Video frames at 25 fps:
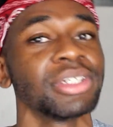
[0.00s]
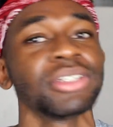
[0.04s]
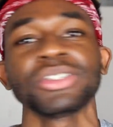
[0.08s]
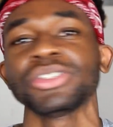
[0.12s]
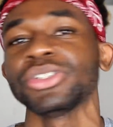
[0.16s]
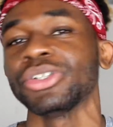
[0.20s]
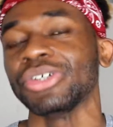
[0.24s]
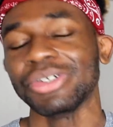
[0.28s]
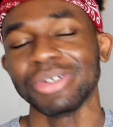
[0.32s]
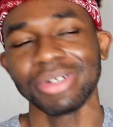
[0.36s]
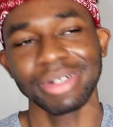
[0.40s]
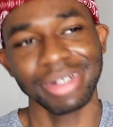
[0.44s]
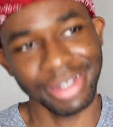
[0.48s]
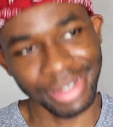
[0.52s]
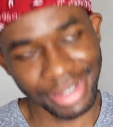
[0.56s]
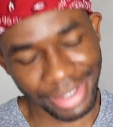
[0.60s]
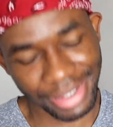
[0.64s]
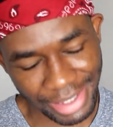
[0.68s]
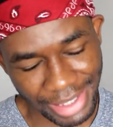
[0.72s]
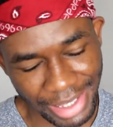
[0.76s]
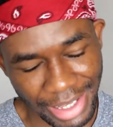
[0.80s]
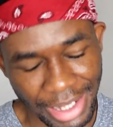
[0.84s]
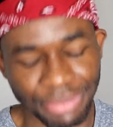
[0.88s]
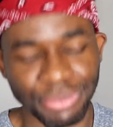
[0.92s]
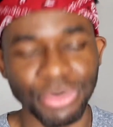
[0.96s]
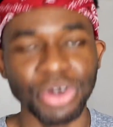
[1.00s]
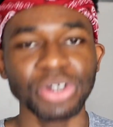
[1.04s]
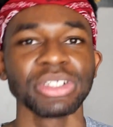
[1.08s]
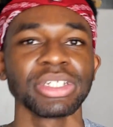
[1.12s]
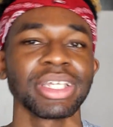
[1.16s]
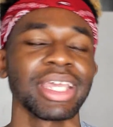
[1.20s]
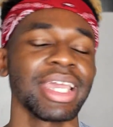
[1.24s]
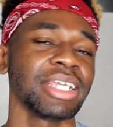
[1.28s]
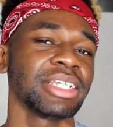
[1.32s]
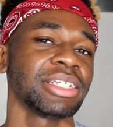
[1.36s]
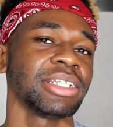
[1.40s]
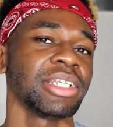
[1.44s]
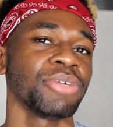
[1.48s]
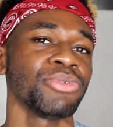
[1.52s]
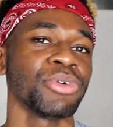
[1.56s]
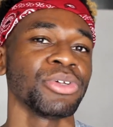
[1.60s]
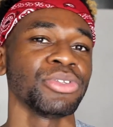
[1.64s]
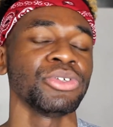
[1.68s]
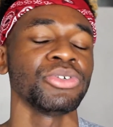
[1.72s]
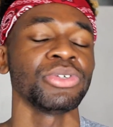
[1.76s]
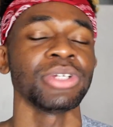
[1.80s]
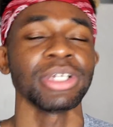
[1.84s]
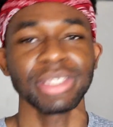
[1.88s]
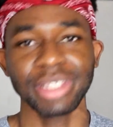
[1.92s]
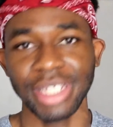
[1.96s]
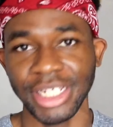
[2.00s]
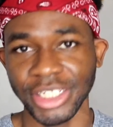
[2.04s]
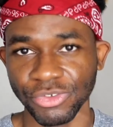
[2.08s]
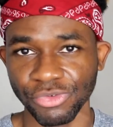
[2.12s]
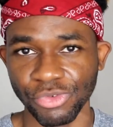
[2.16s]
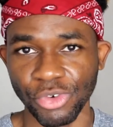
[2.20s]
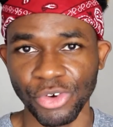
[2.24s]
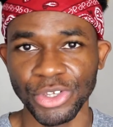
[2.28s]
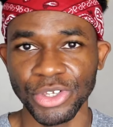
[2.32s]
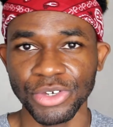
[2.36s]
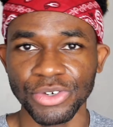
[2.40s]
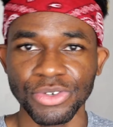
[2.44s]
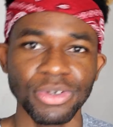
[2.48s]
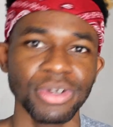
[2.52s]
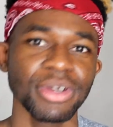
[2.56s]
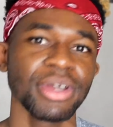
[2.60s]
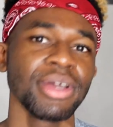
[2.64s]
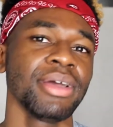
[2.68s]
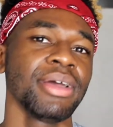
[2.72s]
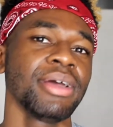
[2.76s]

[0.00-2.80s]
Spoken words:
So in most cases they will do the test for you,